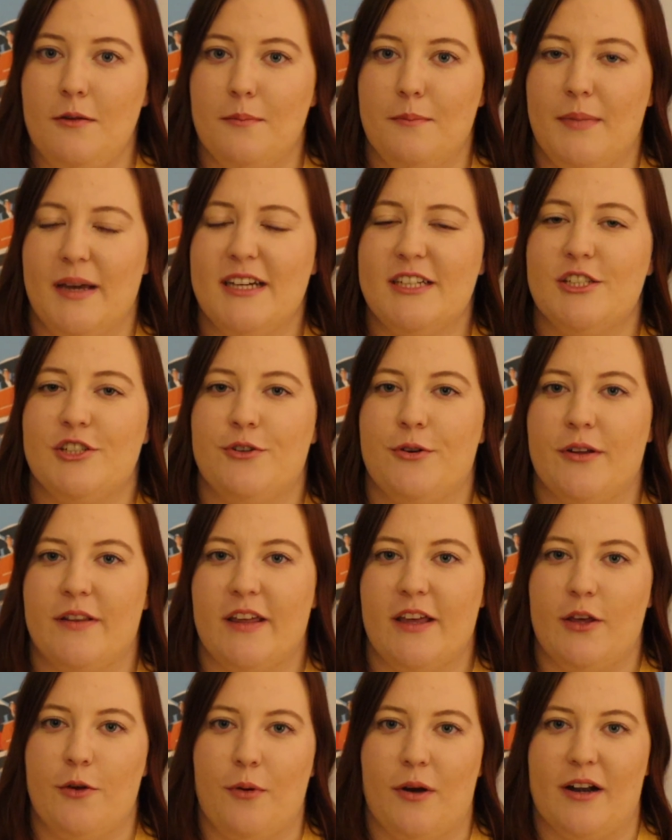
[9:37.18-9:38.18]
make sure
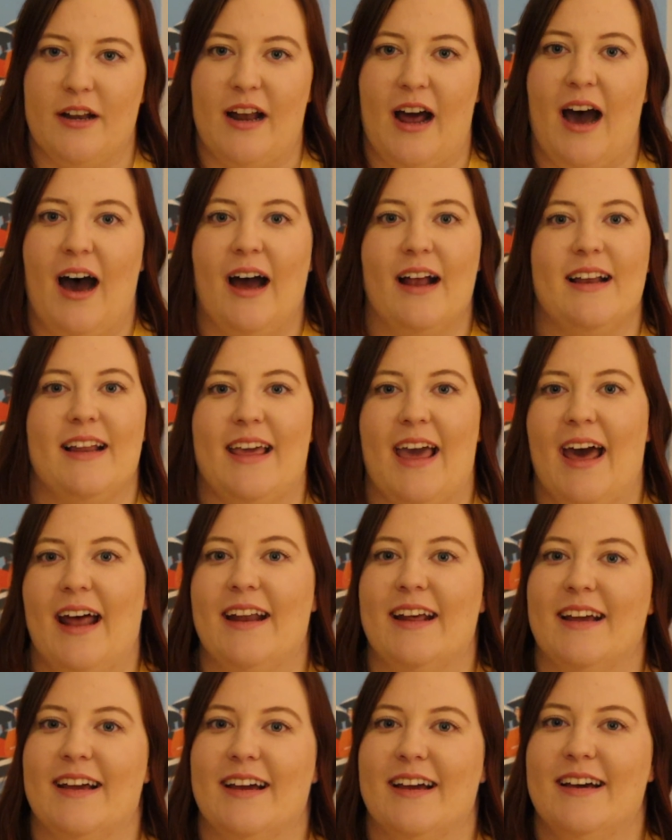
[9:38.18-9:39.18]
that you are not
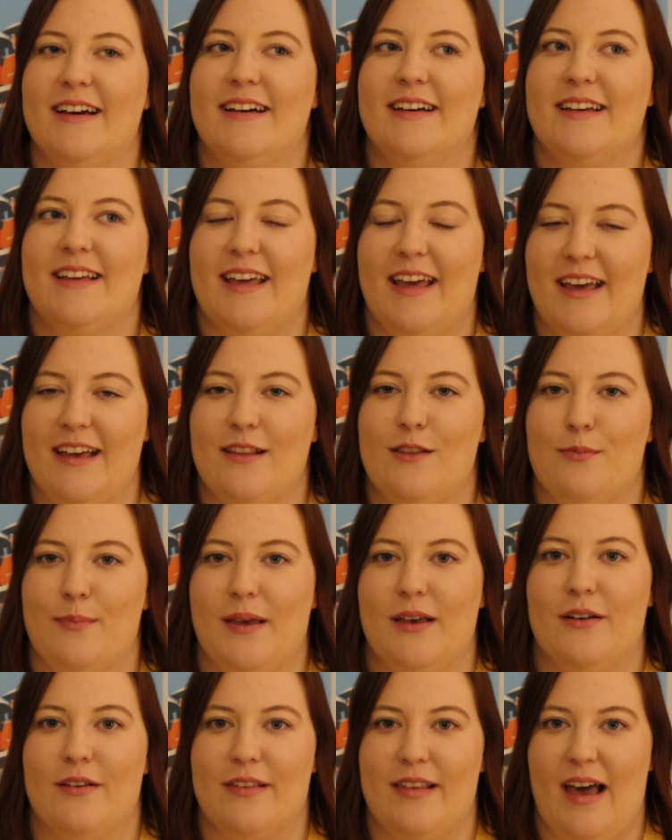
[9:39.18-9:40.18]
getting kids'
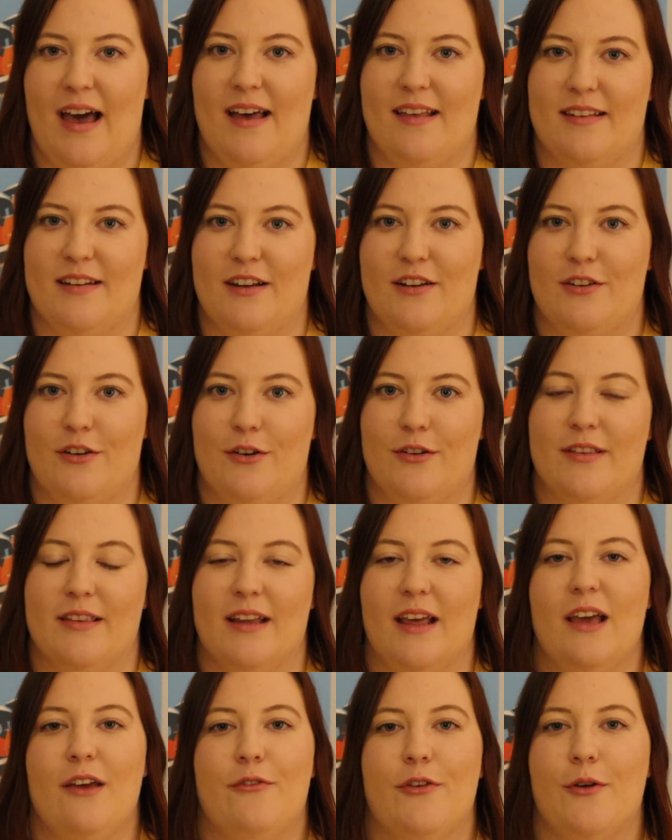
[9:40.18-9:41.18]
meals as an adult,
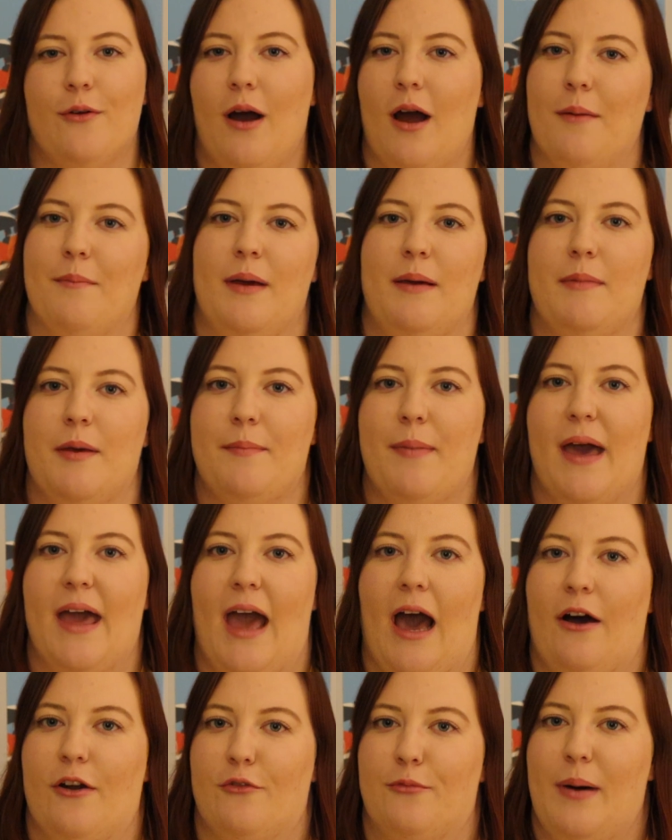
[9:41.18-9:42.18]
and if you are, maybe
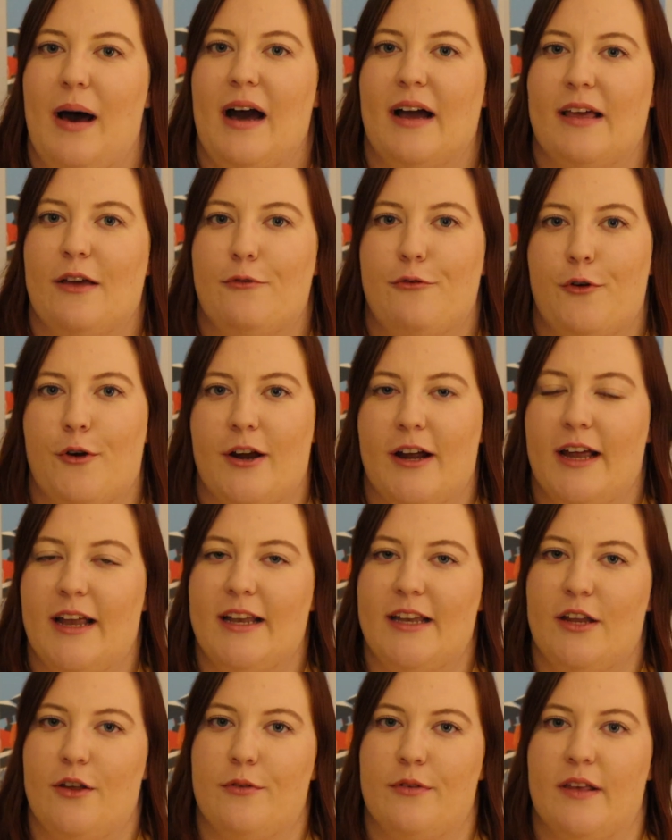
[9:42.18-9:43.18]
pay out of pocket for it
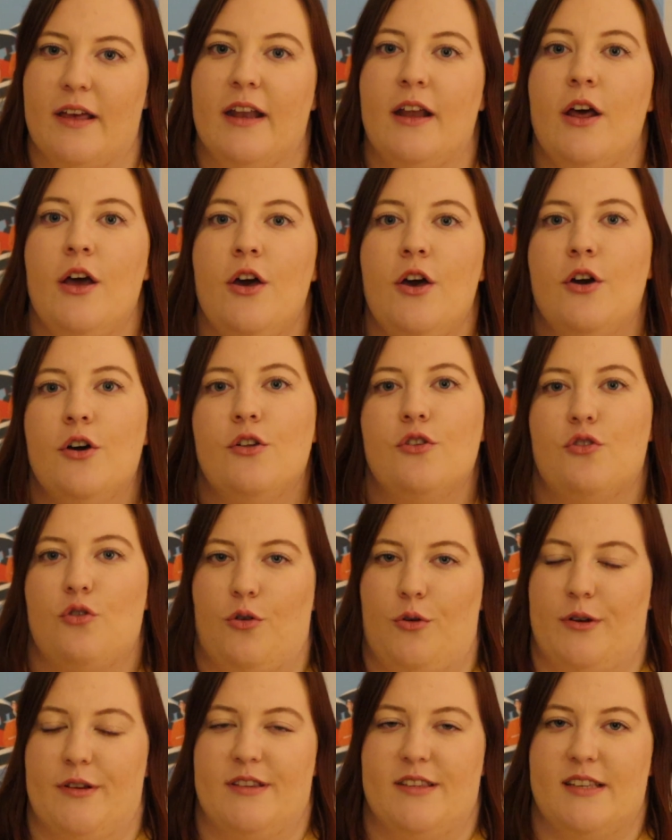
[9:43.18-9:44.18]
and use it
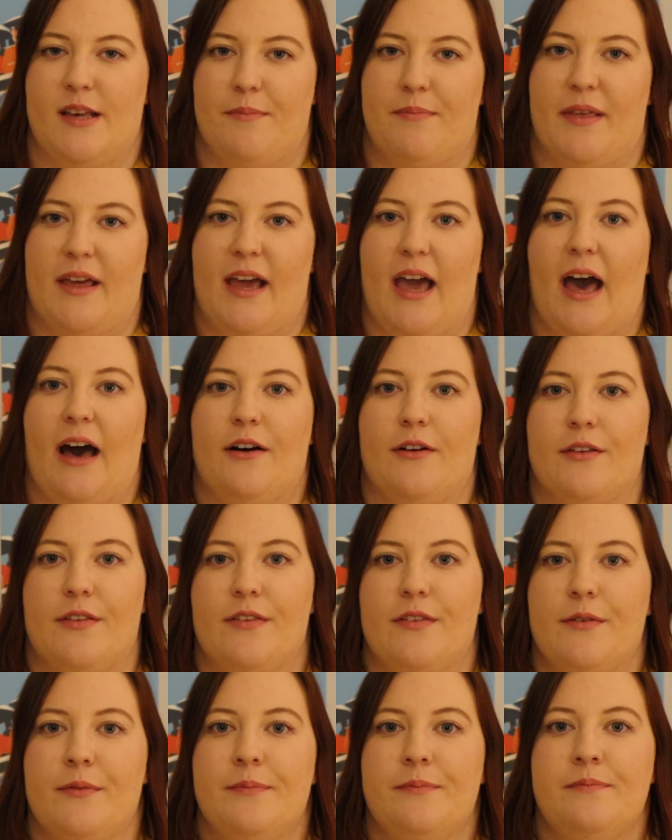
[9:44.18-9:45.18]
towards something
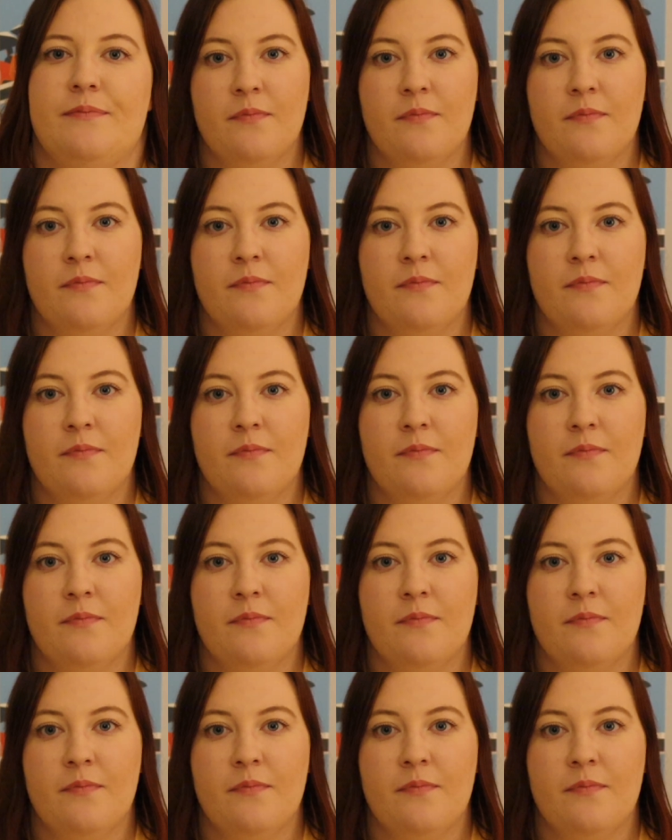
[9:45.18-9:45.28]
else.